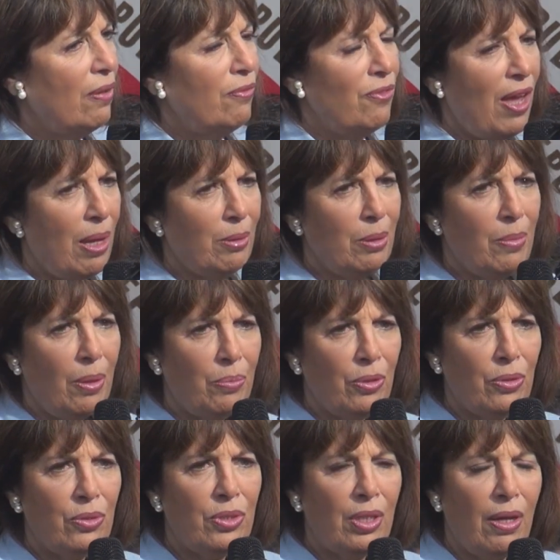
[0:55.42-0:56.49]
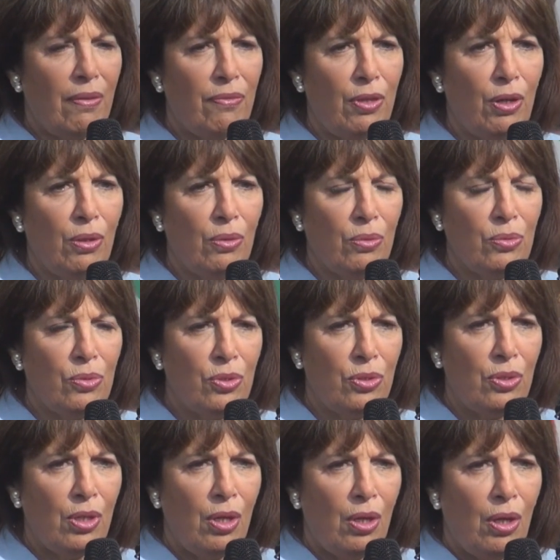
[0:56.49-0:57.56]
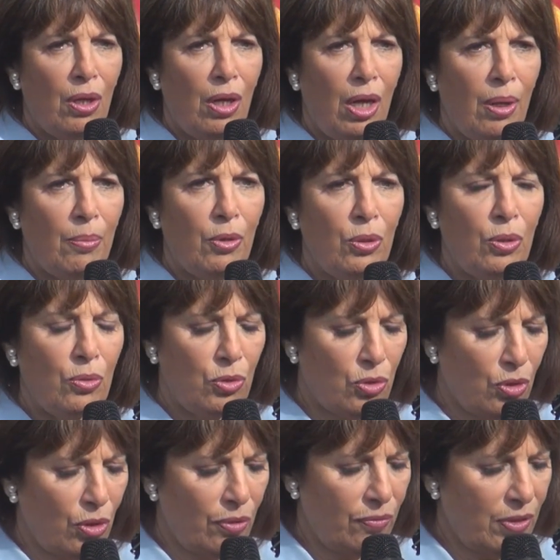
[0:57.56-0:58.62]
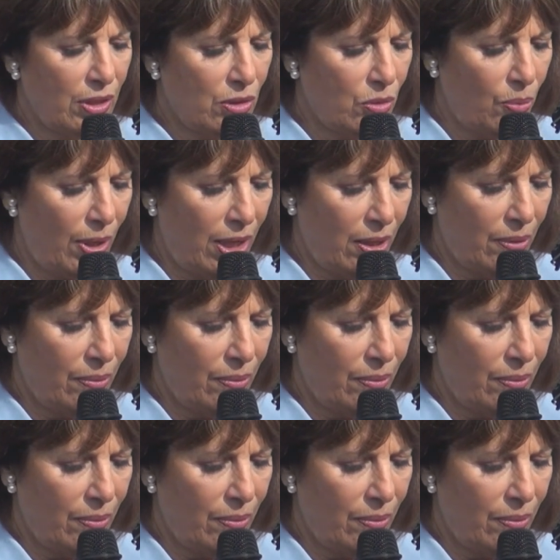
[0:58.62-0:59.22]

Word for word: and family members of those um, who served as well.